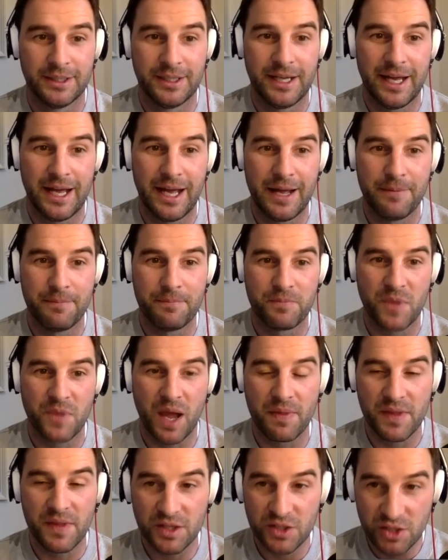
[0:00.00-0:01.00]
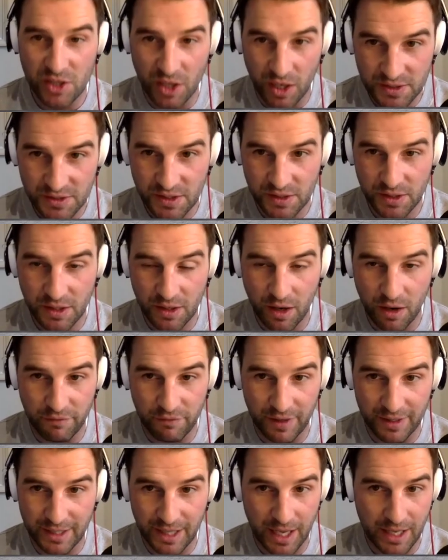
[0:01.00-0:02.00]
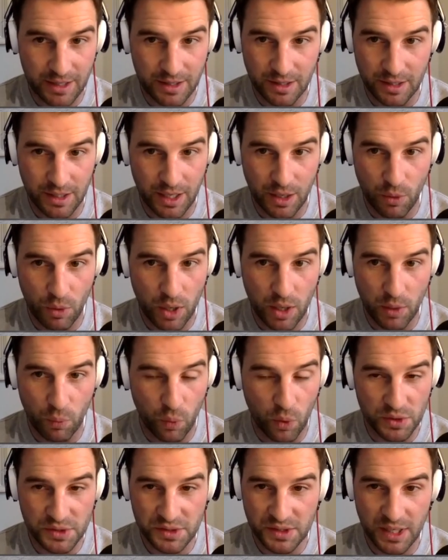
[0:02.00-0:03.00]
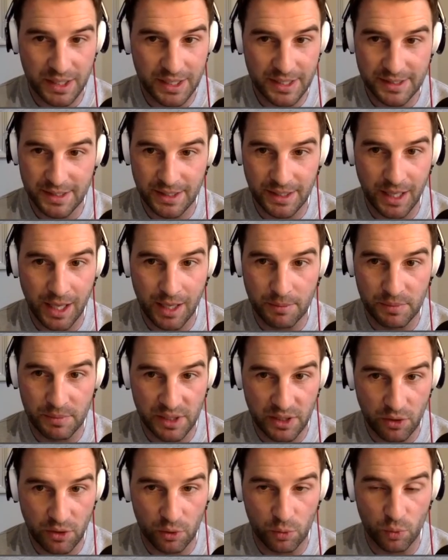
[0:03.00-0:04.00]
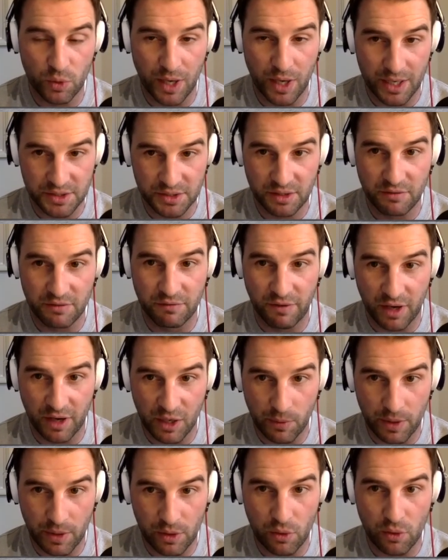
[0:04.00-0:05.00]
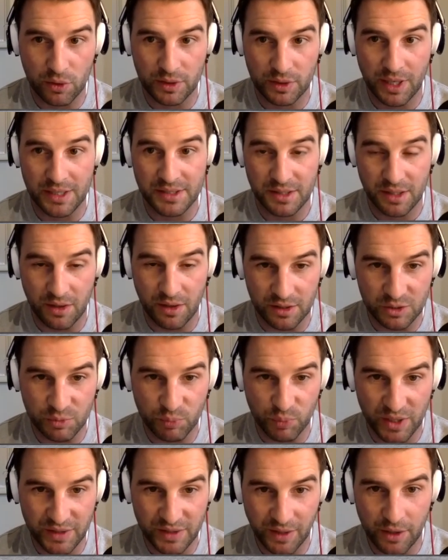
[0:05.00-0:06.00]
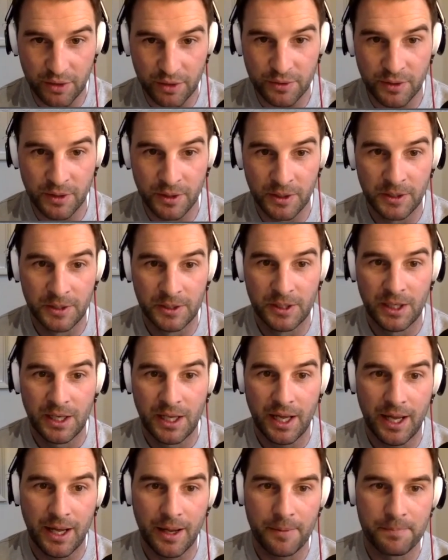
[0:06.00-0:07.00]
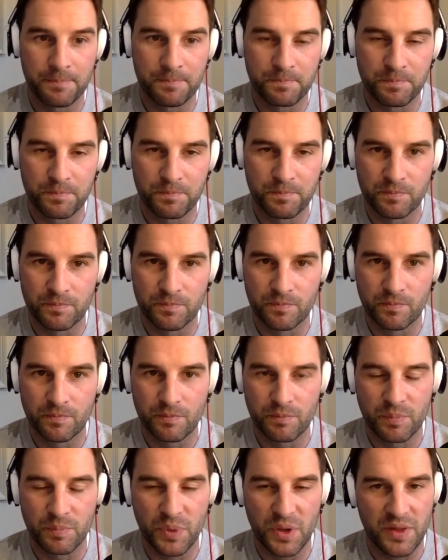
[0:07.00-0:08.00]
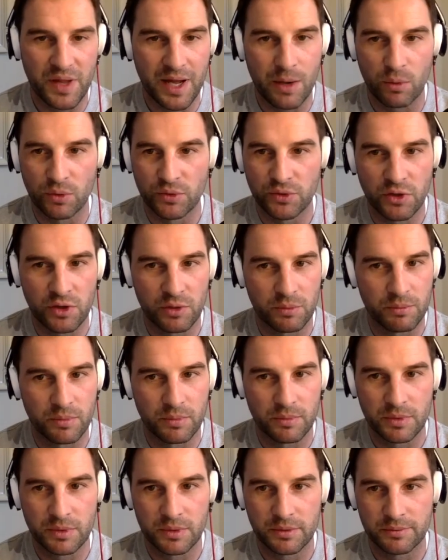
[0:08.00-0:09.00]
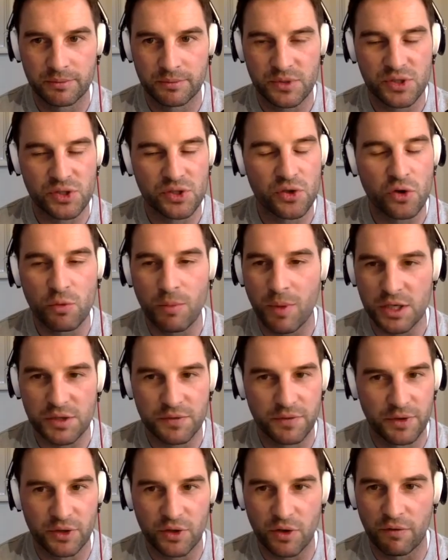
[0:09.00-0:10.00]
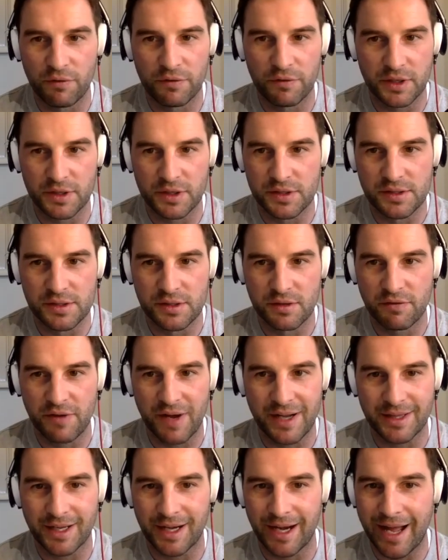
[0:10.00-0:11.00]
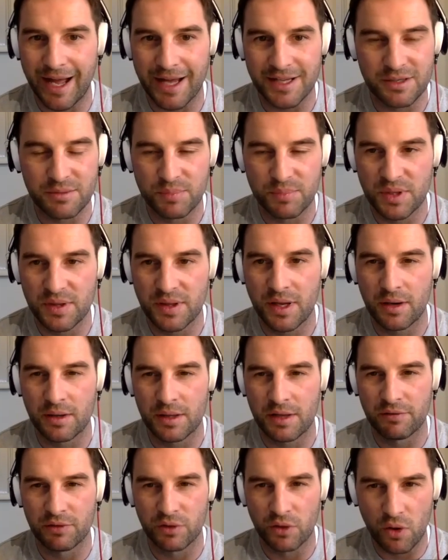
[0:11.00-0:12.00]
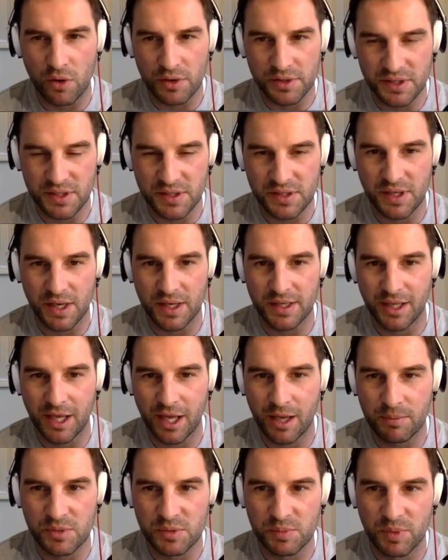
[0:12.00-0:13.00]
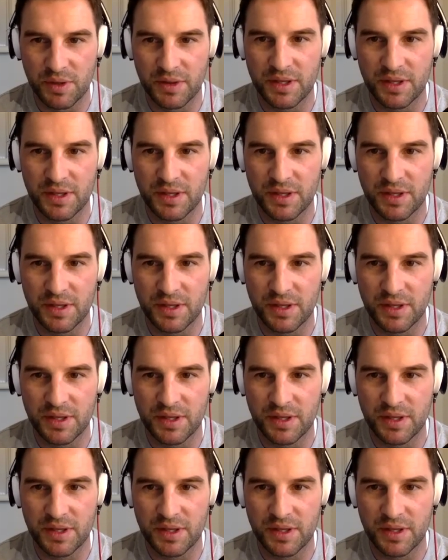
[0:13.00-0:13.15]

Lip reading: And they just did enough. Again, it wasn't an easy game. Lyon were actually very well organised and hard to break down. But that will do them so much for their confidence. The fact that it hasn't been there and they've lost these tight games, but